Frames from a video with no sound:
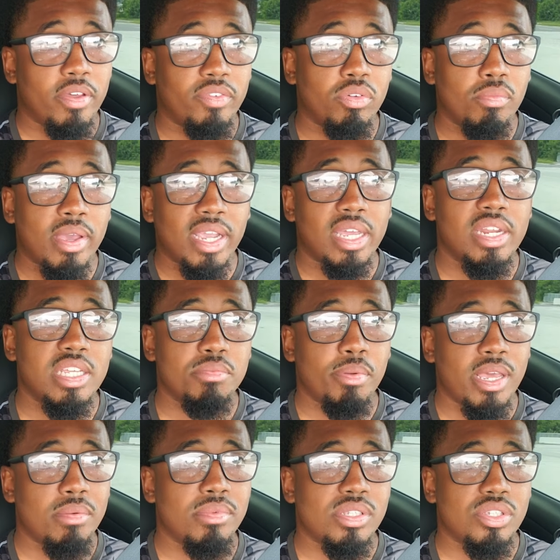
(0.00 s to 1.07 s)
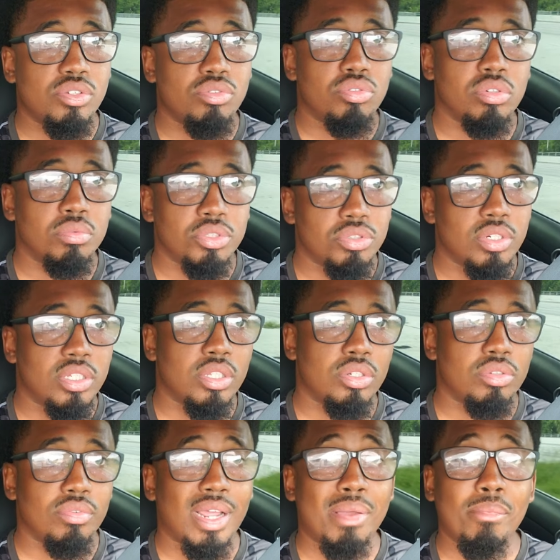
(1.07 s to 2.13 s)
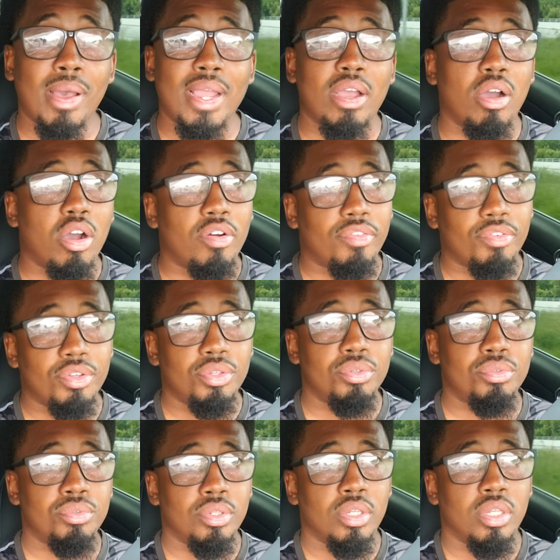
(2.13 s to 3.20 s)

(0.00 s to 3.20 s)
if you're making these payments and you're doing what you need to do they might offer you